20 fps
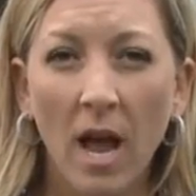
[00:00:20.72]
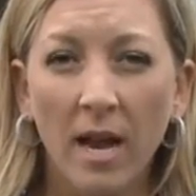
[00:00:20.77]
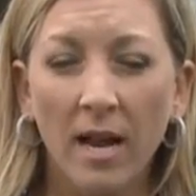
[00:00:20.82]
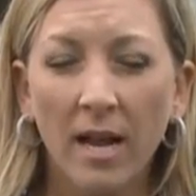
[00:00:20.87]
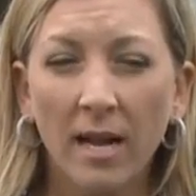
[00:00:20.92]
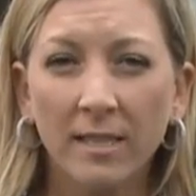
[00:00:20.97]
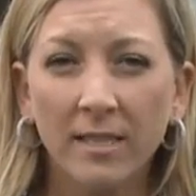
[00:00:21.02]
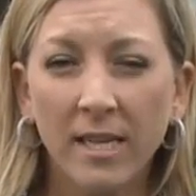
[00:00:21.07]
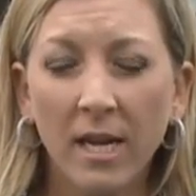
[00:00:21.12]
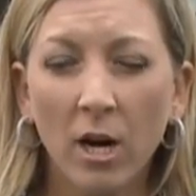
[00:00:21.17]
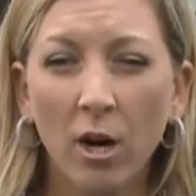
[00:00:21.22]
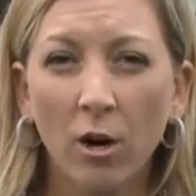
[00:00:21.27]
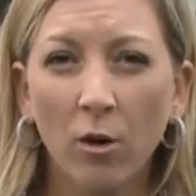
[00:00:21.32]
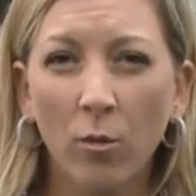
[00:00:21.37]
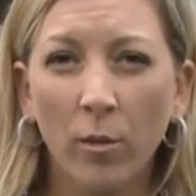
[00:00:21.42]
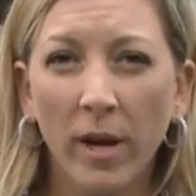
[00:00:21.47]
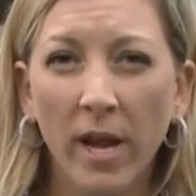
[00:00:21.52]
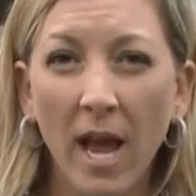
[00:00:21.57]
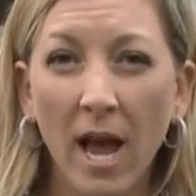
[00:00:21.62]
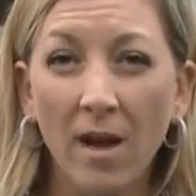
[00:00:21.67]
Yeah,
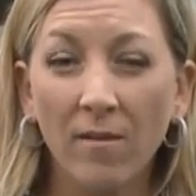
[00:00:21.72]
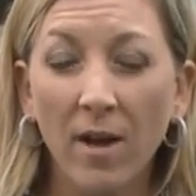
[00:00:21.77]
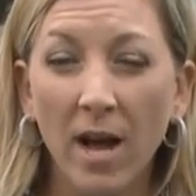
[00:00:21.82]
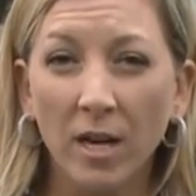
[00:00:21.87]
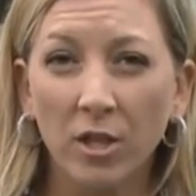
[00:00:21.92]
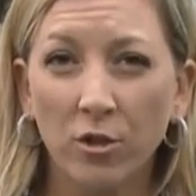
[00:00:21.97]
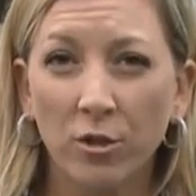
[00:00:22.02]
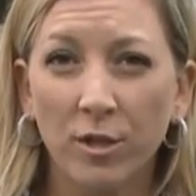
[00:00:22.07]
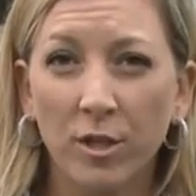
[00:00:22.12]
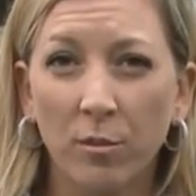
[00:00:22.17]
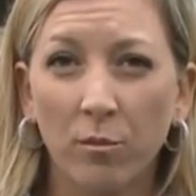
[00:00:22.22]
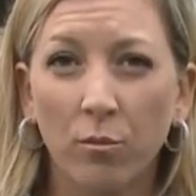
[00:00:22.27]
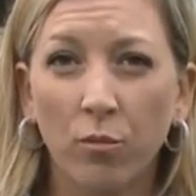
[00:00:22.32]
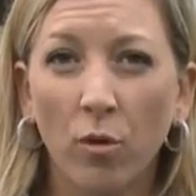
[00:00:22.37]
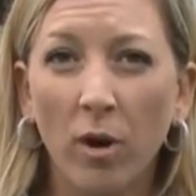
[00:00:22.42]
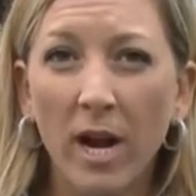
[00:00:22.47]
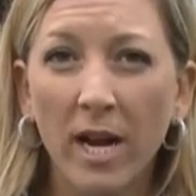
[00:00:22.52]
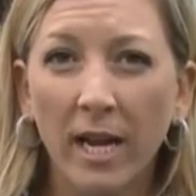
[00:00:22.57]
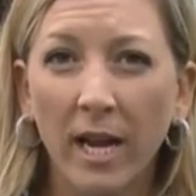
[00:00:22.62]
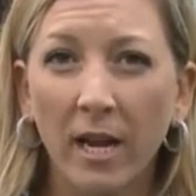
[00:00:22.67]
Tara, we have actually some
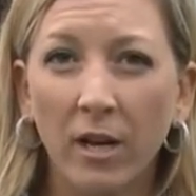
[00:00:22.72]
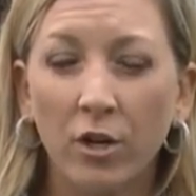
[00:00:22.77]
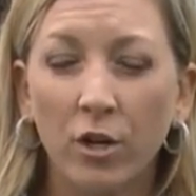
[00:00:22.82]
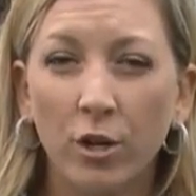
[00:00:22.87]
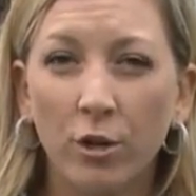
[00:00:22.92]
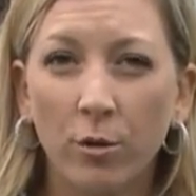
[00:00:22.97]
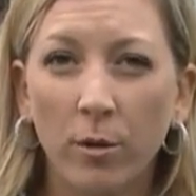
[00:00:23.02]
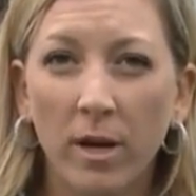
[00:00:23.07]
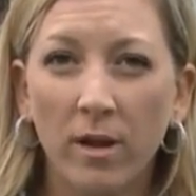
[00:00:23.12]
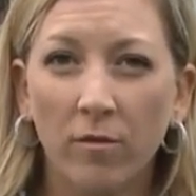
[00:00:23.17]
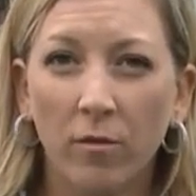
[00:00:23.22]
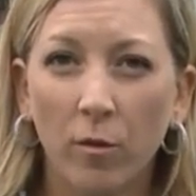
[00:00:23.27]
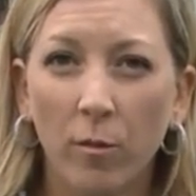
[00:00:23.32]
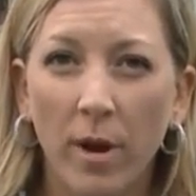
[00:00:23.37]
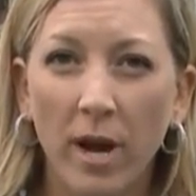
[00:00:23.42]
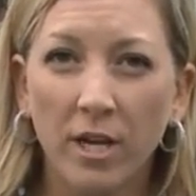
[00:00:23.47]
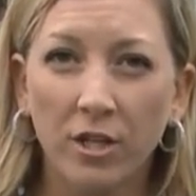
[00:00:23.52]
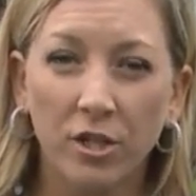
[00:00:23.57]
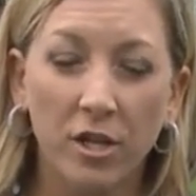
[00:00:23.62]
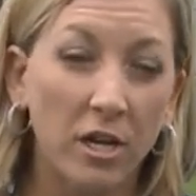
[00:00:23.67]
breaking new
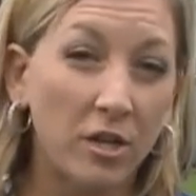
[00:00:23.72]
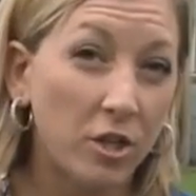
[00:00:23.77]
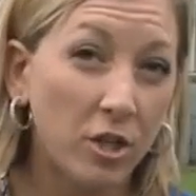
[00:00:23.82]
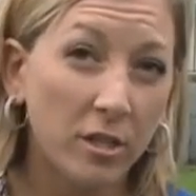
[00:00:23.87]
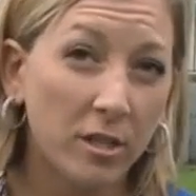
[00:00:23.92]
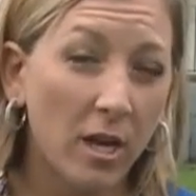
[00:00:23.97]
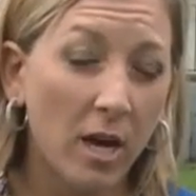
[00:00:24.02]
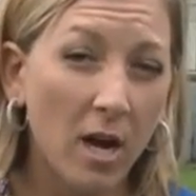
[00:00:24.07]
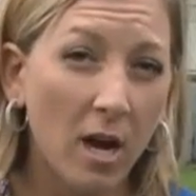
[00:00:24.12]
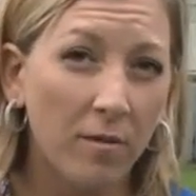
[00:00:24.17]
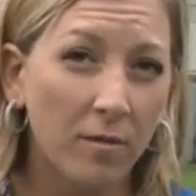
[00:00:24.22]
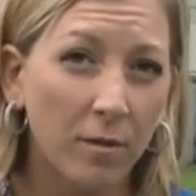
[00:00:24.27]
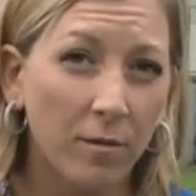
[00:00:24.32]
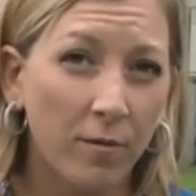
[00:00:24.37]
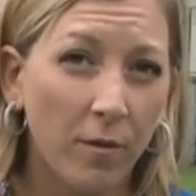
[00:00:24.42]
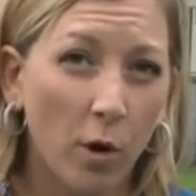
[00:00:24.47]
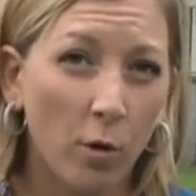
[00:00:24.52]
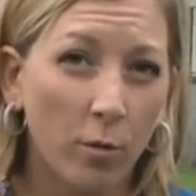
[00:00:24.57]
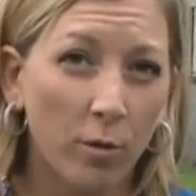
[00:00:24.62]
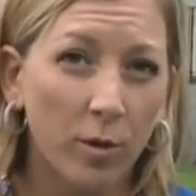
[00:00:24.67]
information. I just got off
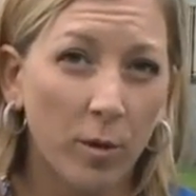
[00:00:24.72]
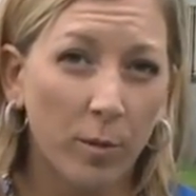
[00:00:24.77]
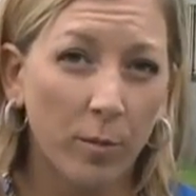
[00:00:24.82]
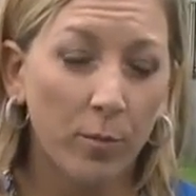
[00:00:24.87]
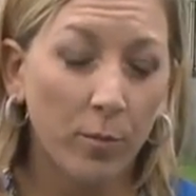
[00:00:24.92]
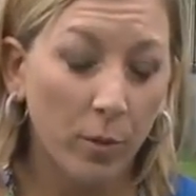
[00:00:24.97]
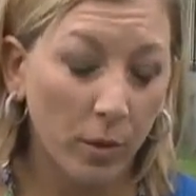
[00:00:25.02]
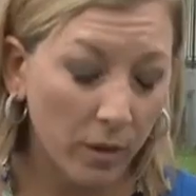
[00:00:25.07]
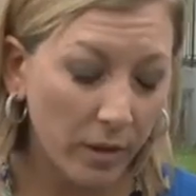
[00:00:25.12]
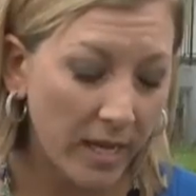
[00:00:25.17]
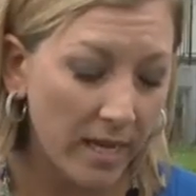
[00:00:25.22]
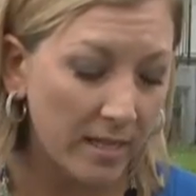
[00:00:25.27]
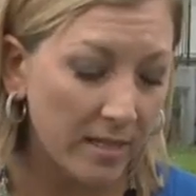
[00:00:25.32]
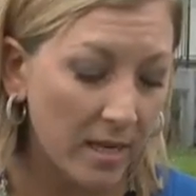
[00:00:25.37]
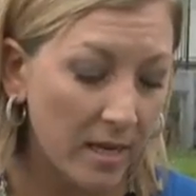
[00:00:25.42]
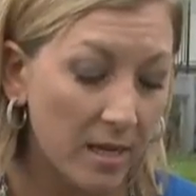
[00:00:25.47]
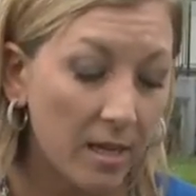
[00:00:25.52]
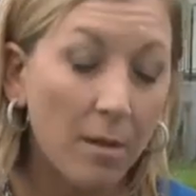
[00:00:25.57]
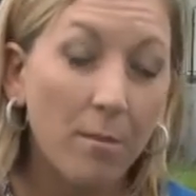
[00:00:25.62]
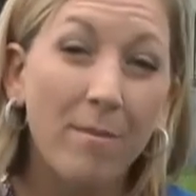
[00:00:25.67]
the phone with the
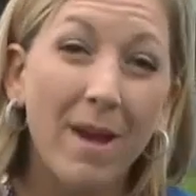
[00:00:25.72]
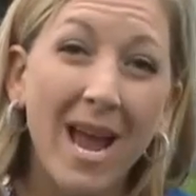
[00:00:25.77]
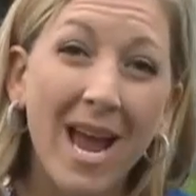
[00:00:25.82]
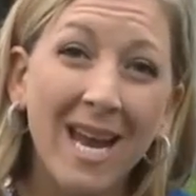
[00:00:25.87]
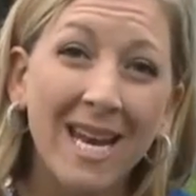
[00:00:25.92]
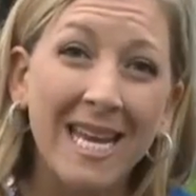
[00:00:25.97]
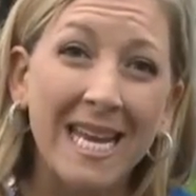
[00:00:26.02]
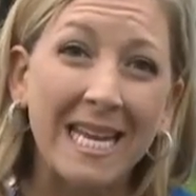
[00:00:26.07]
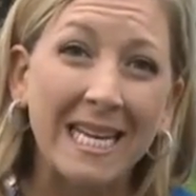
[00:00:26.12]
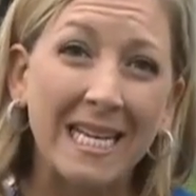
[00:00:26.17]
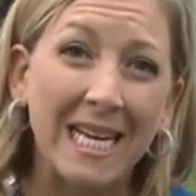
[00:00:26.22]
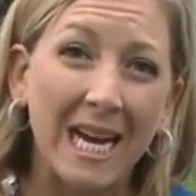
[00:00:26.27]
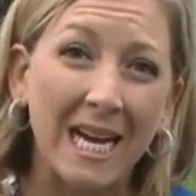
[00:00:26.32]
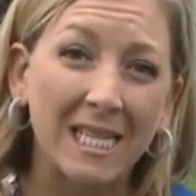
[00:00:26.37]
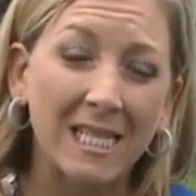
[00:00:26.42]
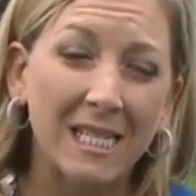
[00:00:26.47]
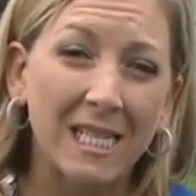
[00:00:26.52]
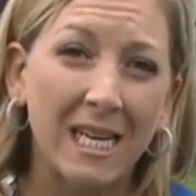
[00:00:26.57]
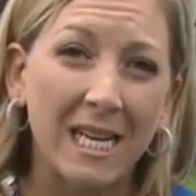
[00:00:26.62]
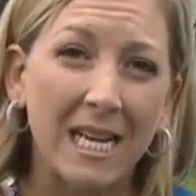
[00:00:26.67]
police, and the man in
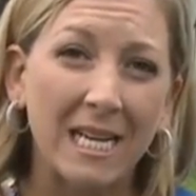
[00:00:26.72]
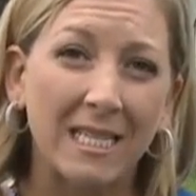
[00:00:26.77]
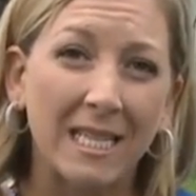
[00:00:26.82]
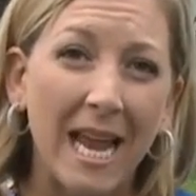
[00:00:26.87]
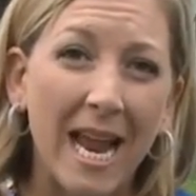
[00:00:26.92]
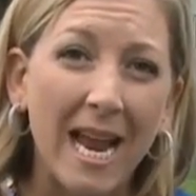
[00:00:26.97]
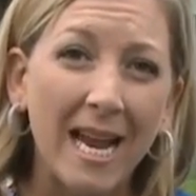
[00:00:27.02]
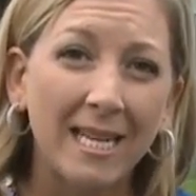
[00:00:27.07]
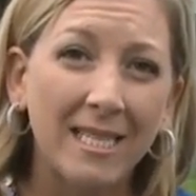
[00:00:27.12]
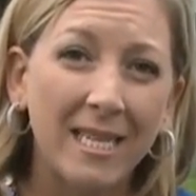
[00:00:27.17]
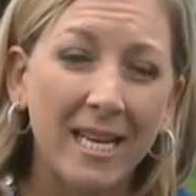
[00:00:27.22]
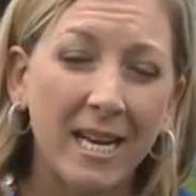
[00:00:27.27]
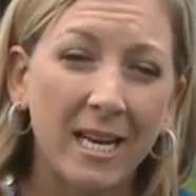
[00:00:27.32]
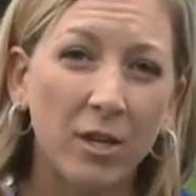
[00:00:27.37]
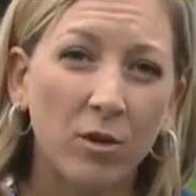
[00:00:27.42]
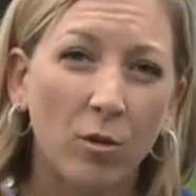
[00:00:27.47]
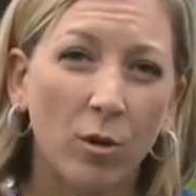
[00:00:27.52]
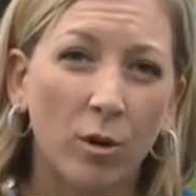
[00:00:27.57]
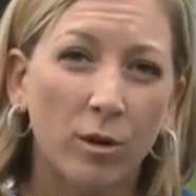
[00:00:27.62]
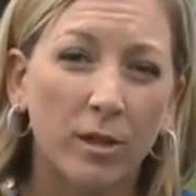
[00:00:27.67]
custody is
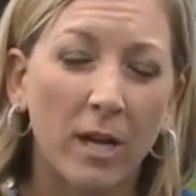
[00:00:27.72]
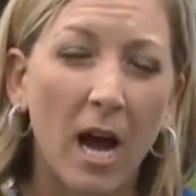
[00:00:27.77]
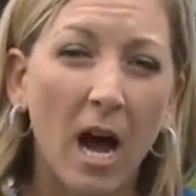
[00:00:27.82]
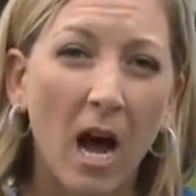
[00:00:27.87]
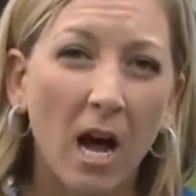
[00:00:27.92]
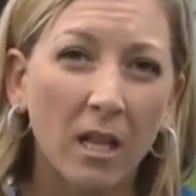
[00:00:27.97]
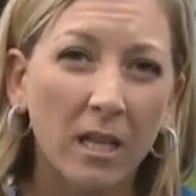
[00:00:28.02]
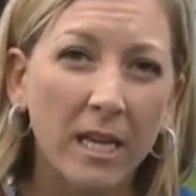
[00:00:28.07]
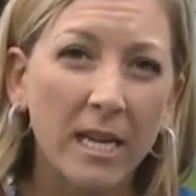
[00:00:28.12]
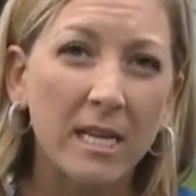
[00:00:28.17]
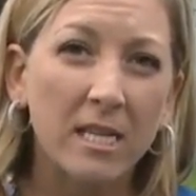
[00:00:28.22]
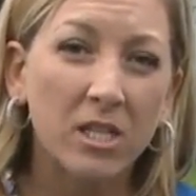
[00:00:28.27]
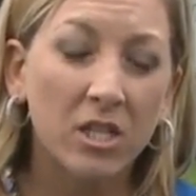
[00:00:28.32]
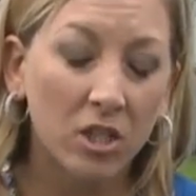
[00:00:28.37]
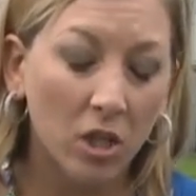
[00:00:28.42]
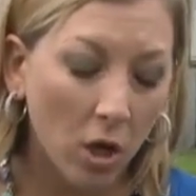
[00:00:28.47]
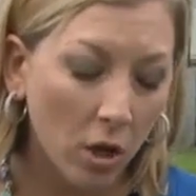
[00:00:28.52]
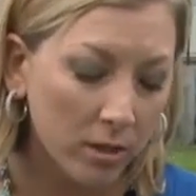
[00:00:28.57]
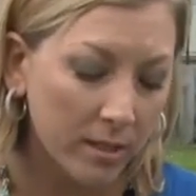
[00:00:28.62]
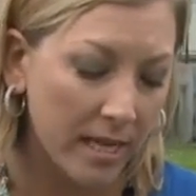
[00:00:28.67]
eighteen-year-old Ali
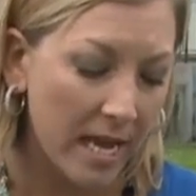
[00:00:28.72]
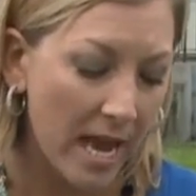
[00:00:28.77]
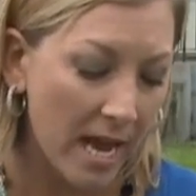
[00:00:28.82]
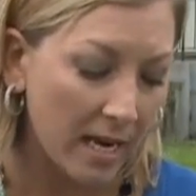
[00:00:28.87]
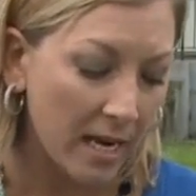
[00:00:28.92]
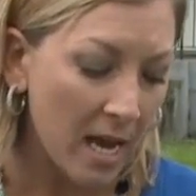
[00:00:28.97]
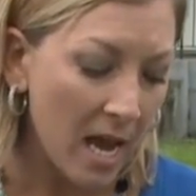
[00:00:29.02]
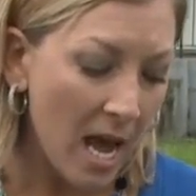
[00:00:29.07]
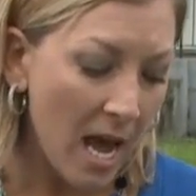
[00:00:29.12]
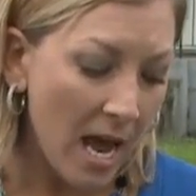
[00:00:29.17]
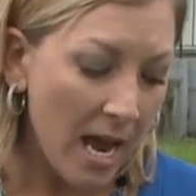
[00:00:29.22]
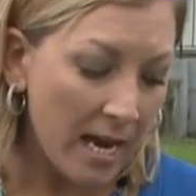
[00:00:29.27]
Sultan.